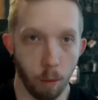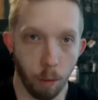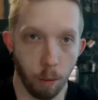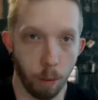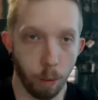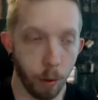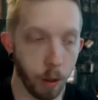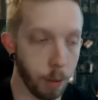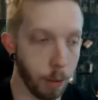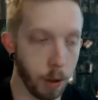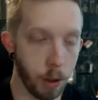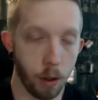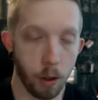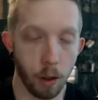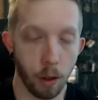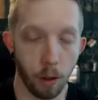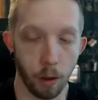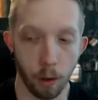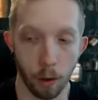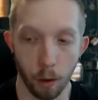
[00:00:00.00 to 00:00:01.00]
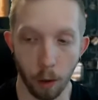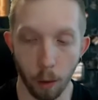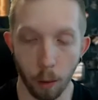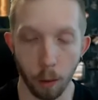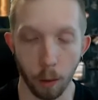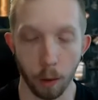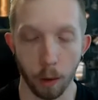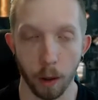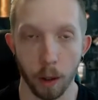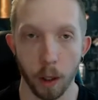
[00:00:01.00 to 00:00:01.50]
pretty much to your
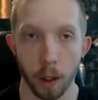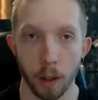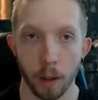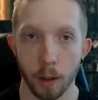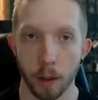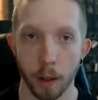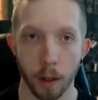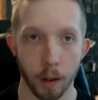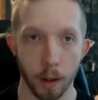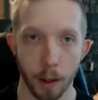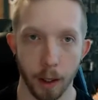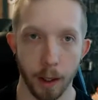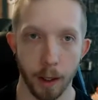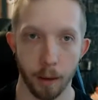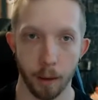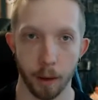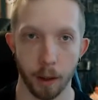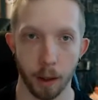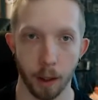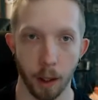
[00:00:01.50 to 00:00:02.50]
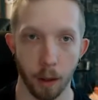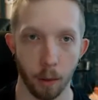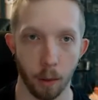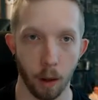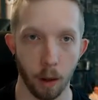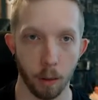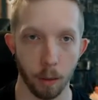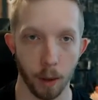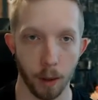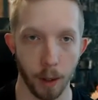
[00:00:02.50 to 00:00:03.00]
door. So you can't really go
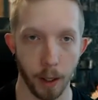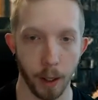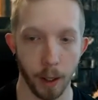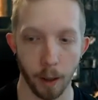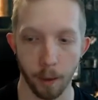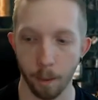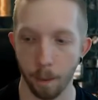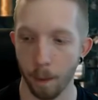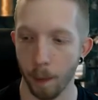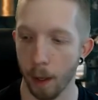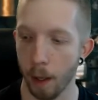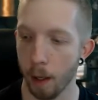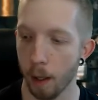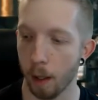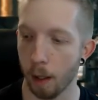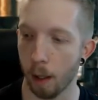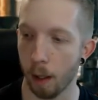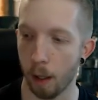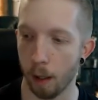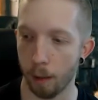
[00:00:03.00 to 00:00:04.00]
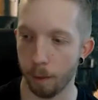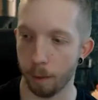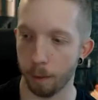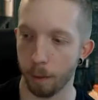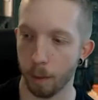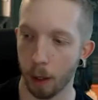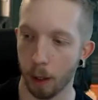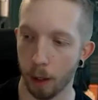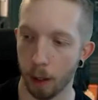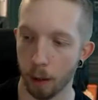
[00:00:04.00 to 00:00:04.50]
wrong with that. Um,
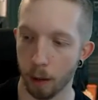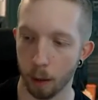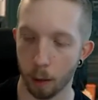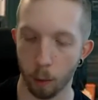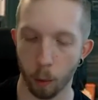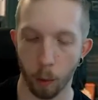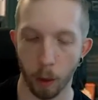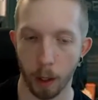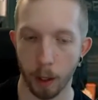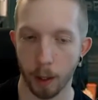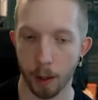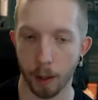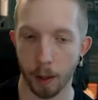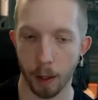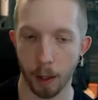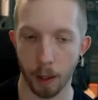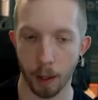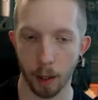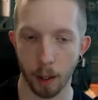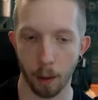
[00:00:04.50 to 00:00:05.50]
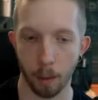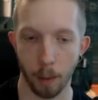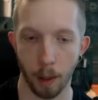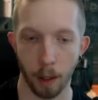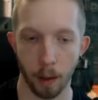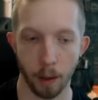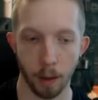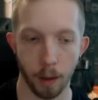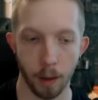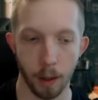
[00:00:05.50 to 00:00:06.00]
another great thing
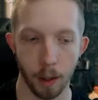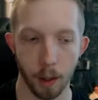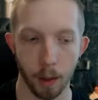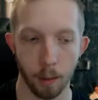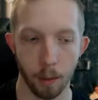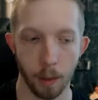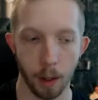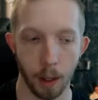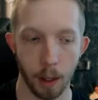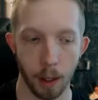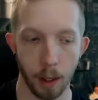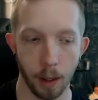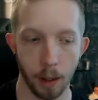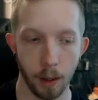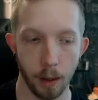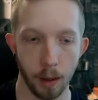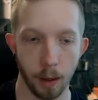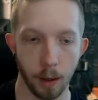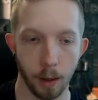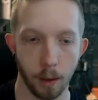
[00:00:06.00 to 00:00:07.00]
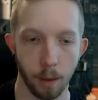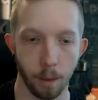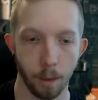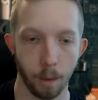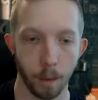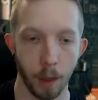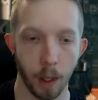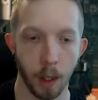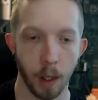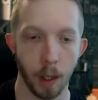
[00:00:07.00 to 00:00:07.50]
about them is
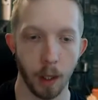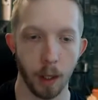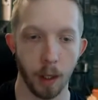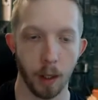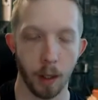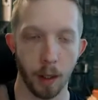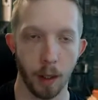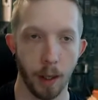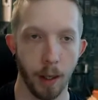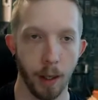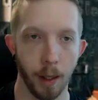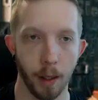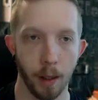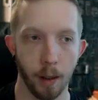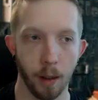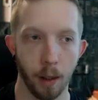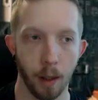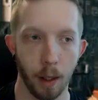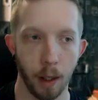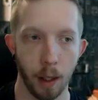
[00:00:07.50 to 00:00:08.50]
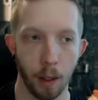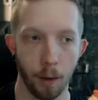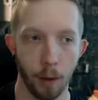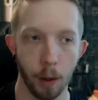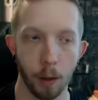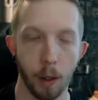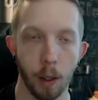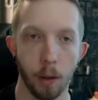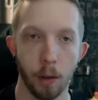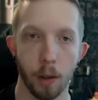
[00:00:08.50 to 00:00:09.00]
that if you
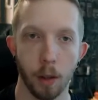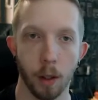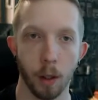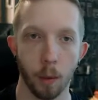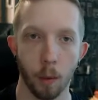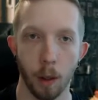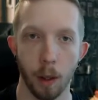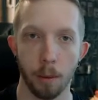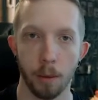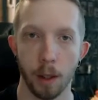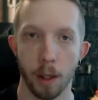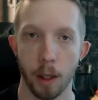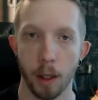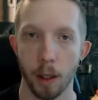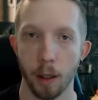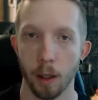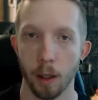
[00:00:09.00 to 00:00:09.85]
go to their website,